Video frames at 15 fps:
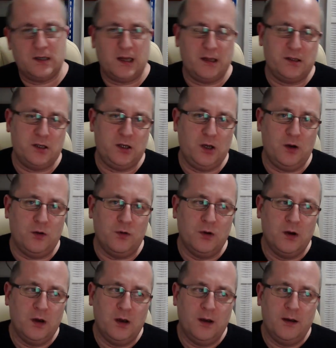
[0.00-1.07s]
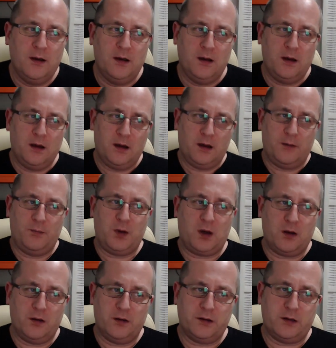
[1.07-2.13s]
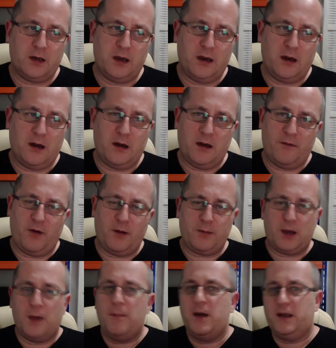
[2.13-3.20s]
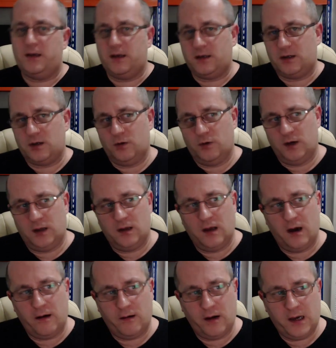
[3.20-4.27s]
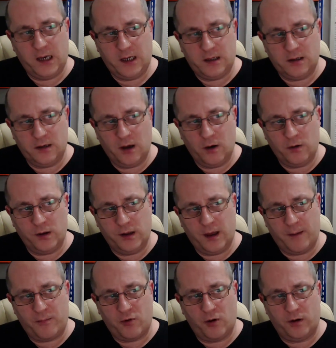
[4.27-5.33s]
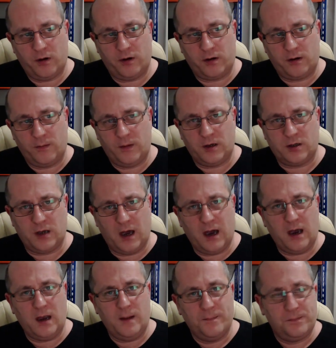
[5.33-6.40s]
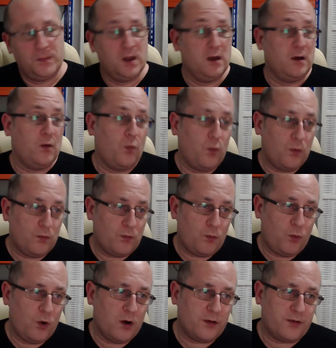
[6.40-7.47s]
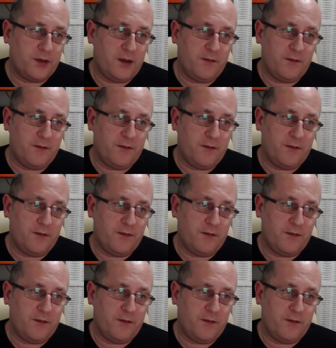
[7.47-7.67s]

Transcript: to you, because if I'm committing to it, I need to know that that product is A, worth the